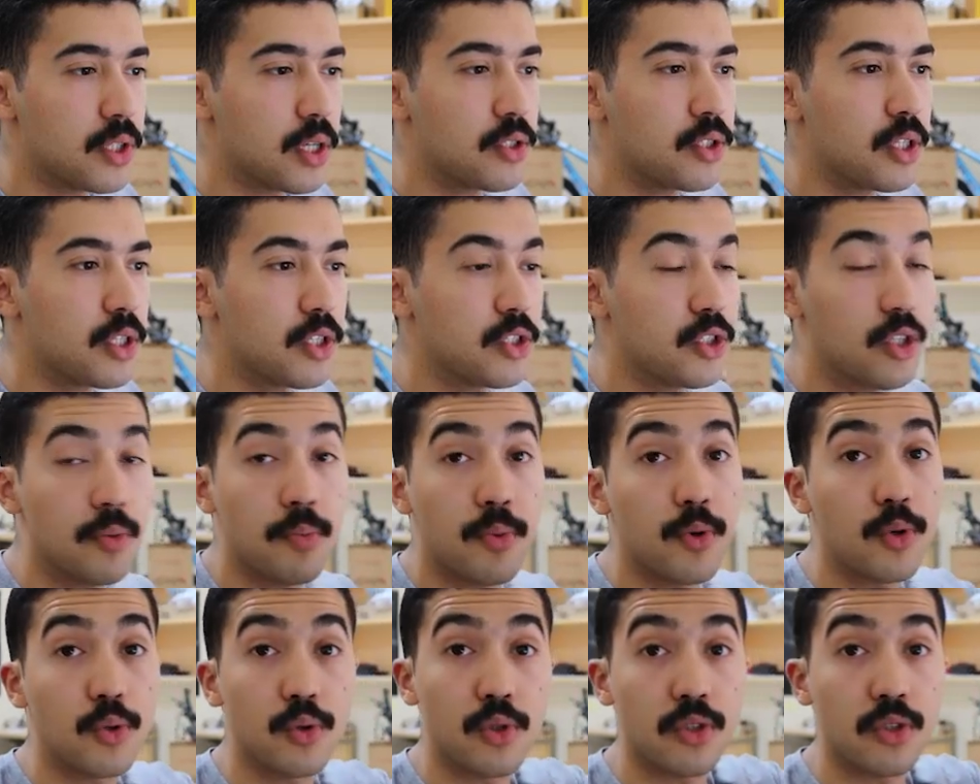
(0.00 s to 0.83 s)
Celsius to
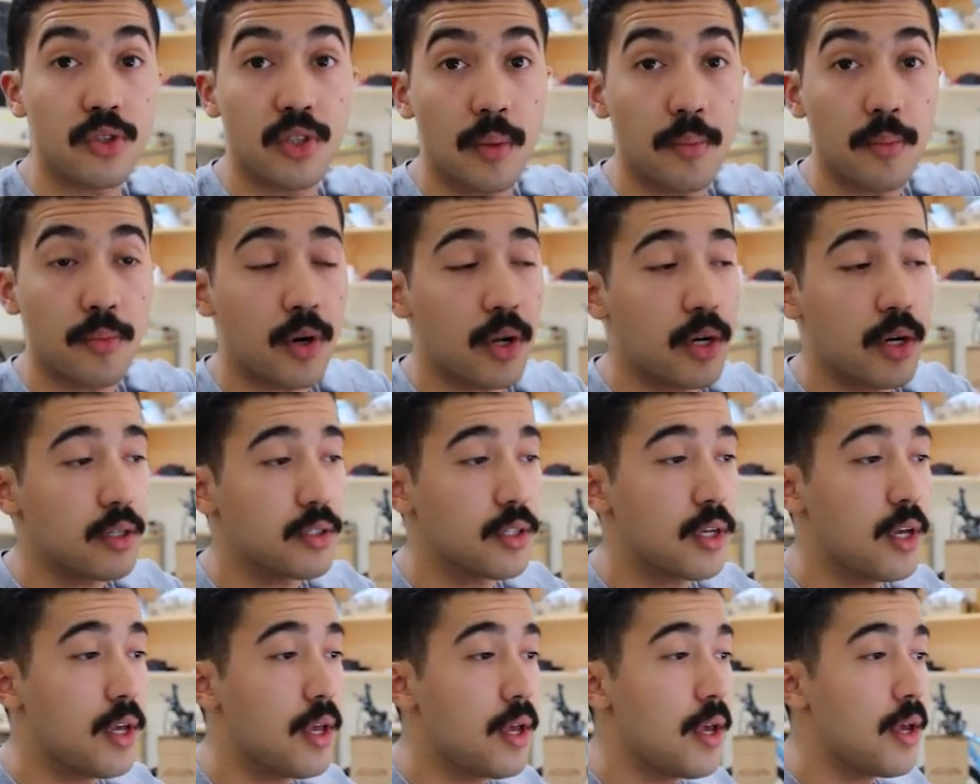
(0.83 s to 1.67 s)
produce some
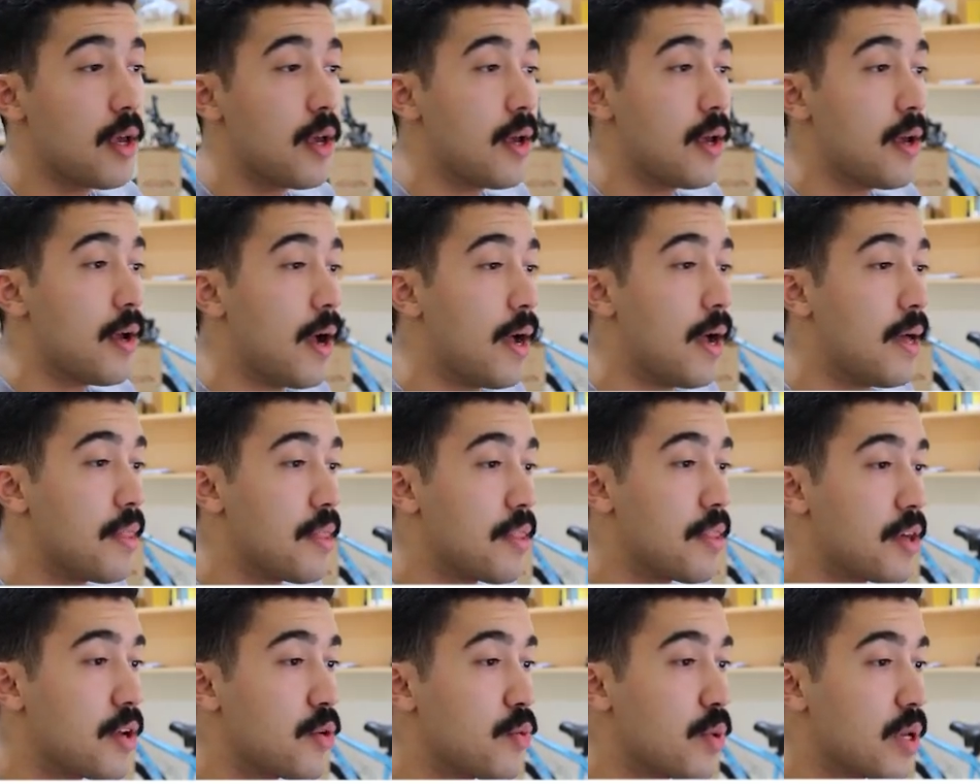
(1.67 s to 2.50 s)
product.
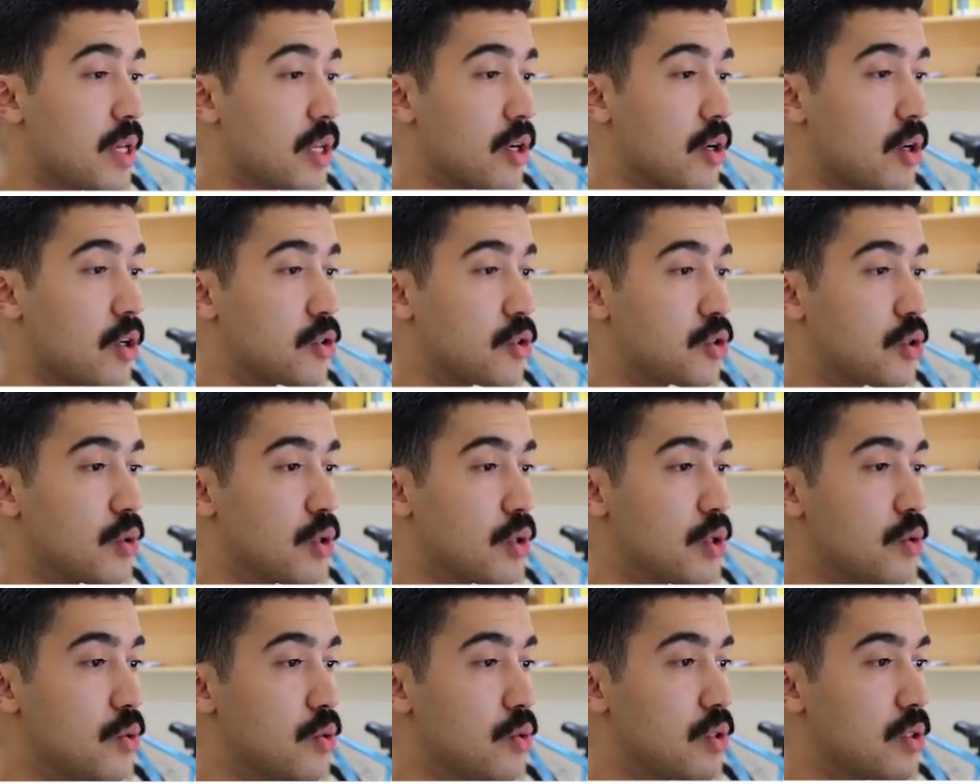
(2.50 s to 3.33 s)
And then we can also
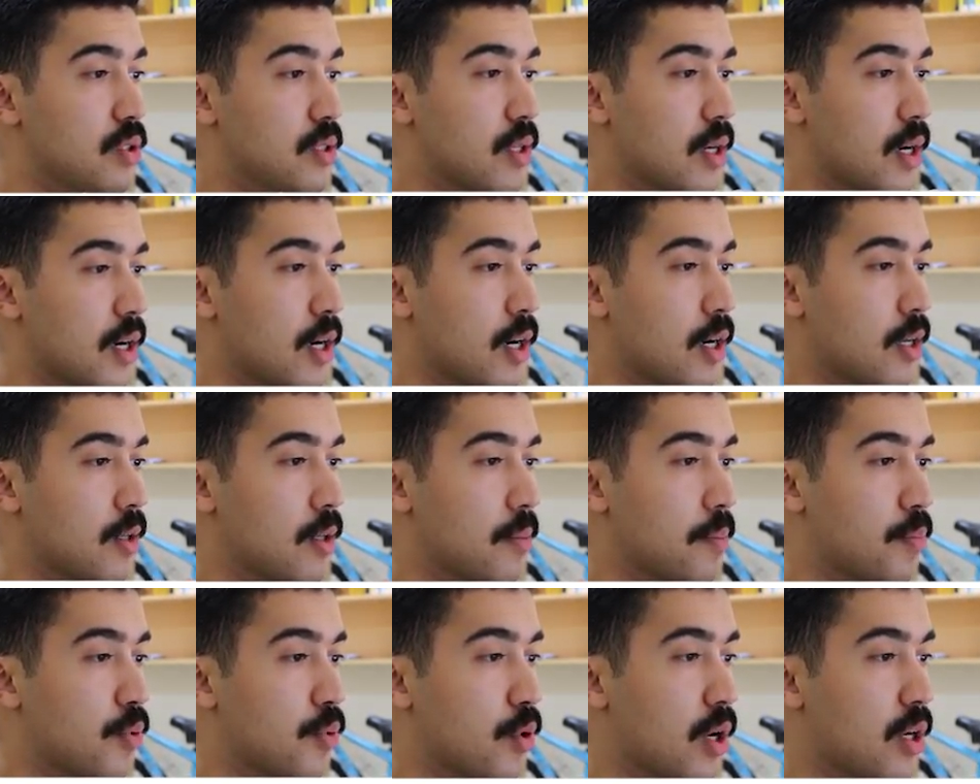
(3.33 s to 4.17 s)
use
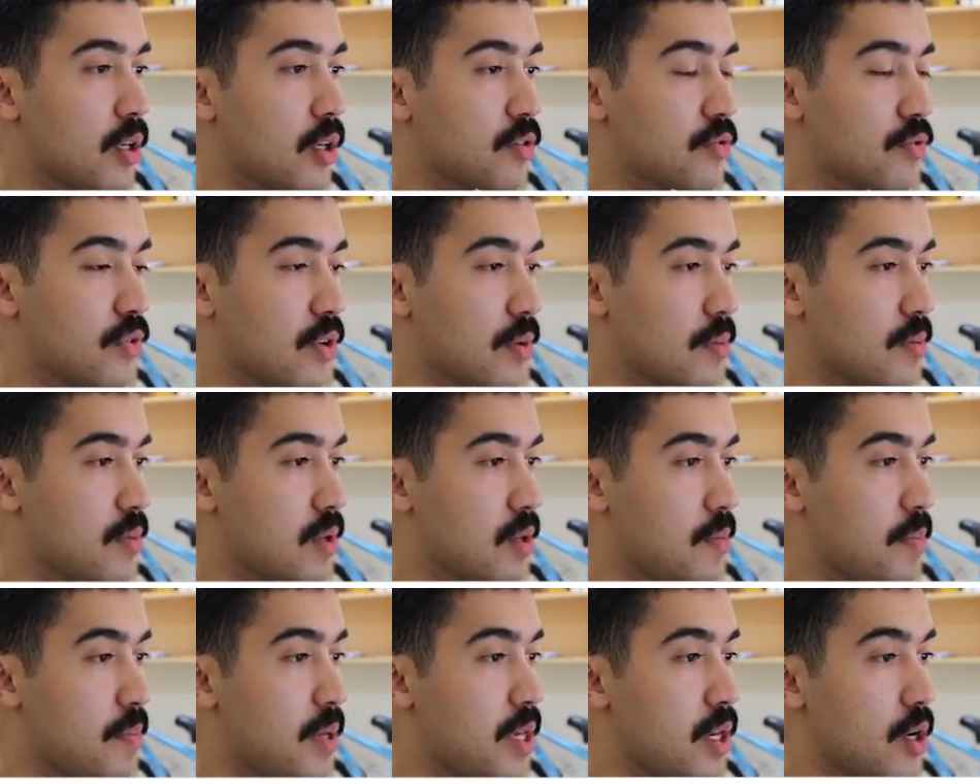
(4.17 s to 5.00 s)
the product from
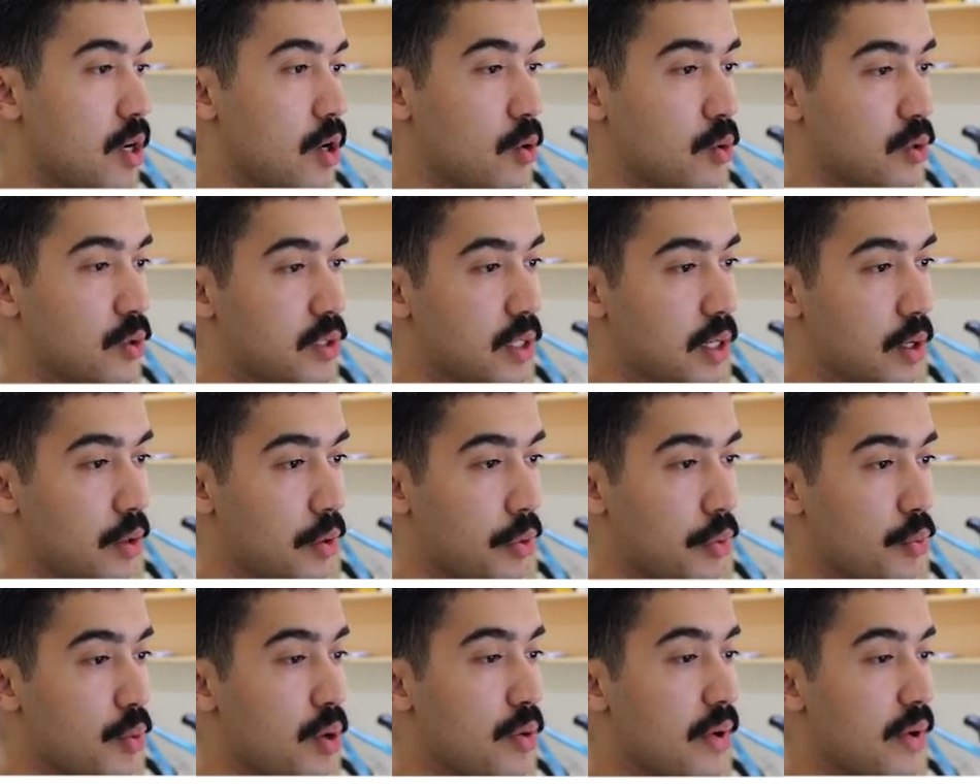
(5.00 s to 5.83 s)
the
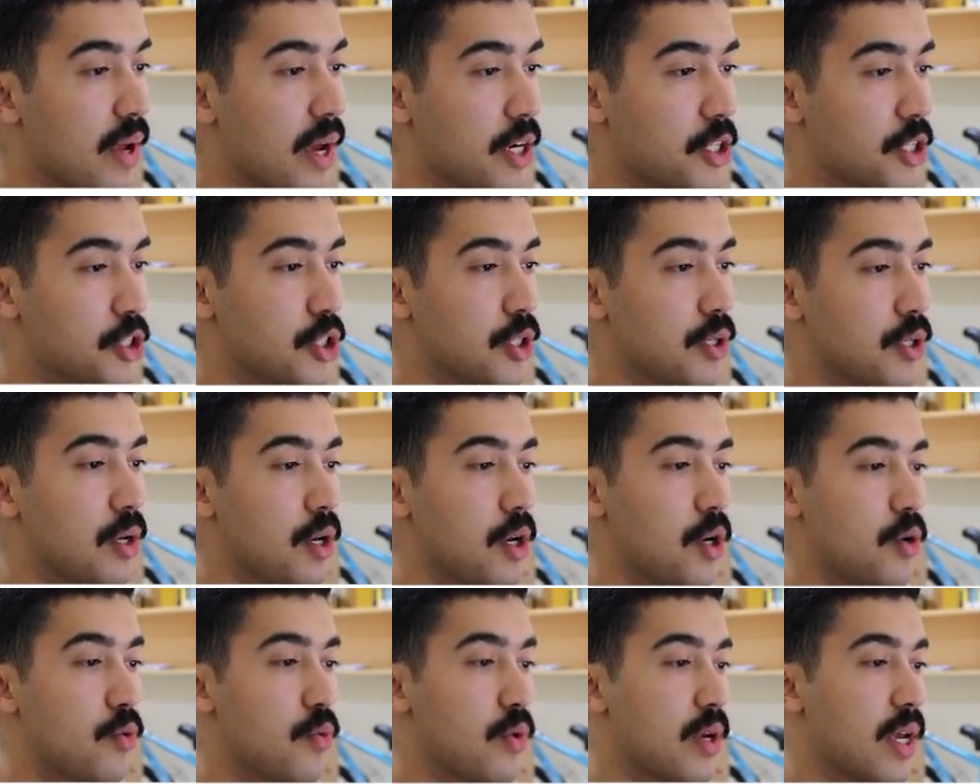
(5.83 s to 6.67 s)
POCl3 reaction,
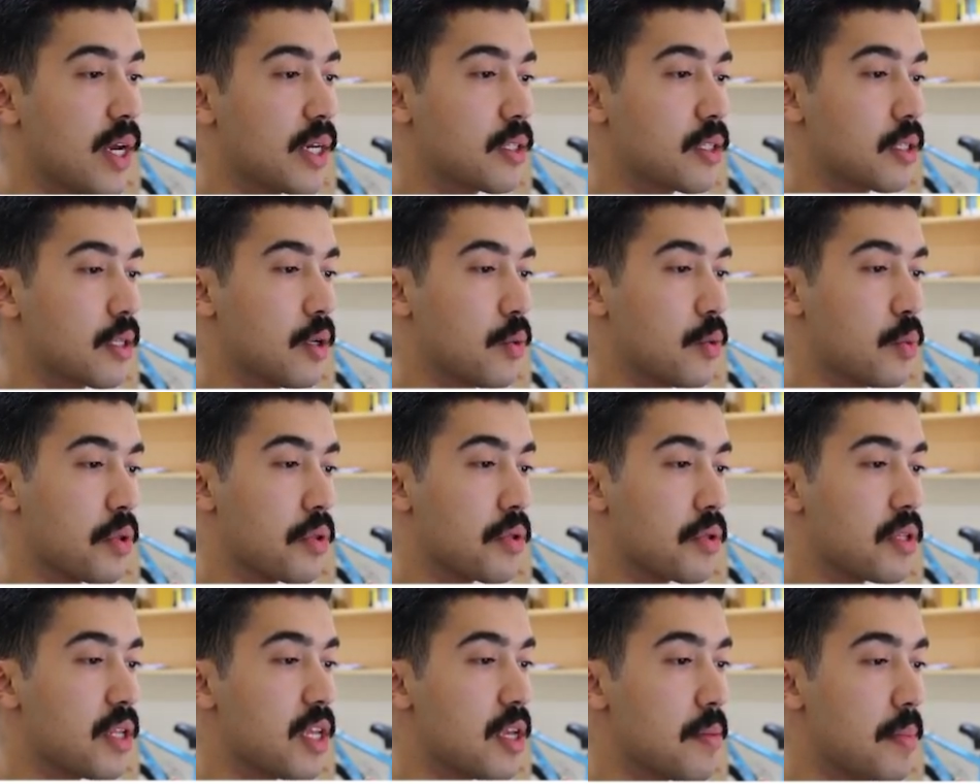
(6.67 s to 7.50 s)
reacting it
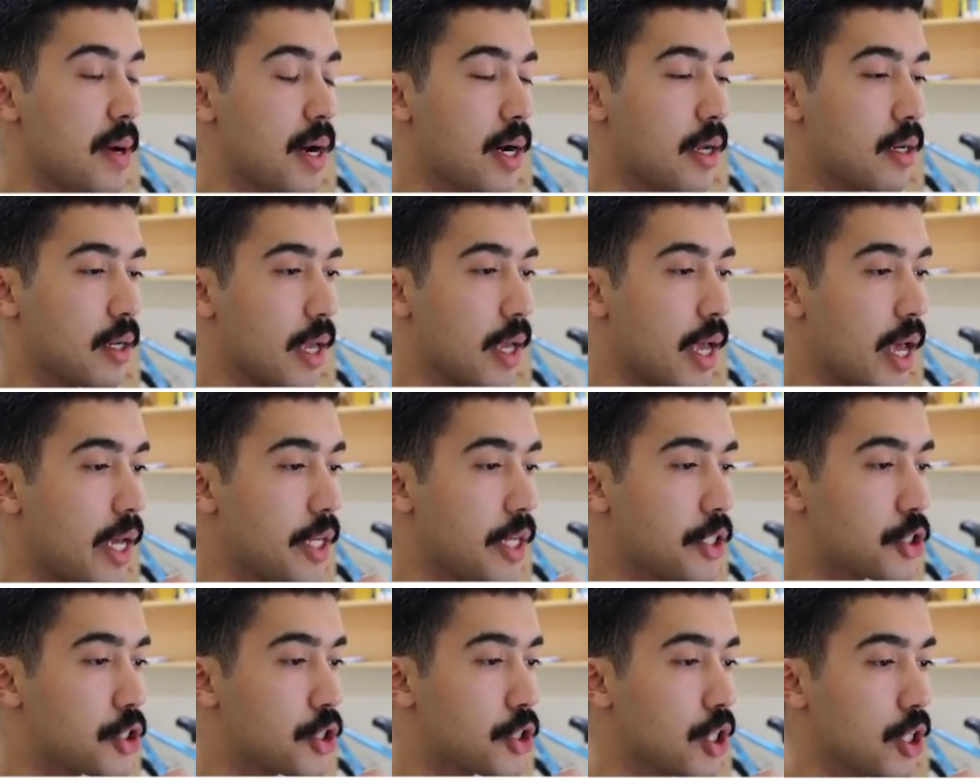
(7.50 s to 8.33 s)
with
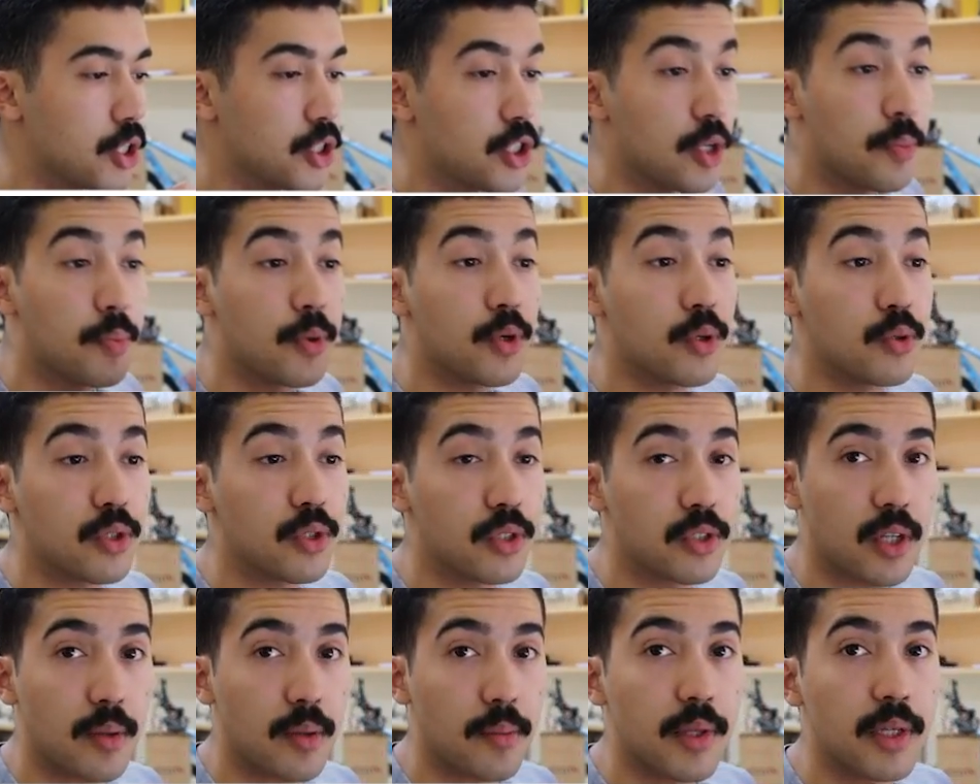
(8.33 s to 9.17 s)
D-Bal-H to
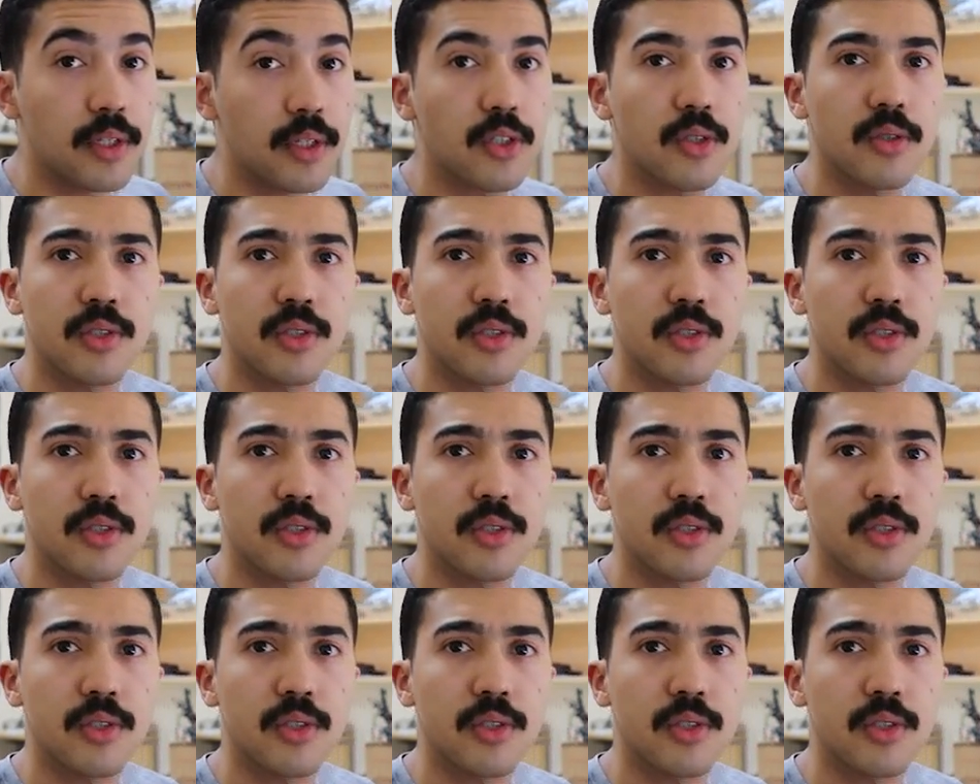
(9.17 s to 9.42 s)
produce something.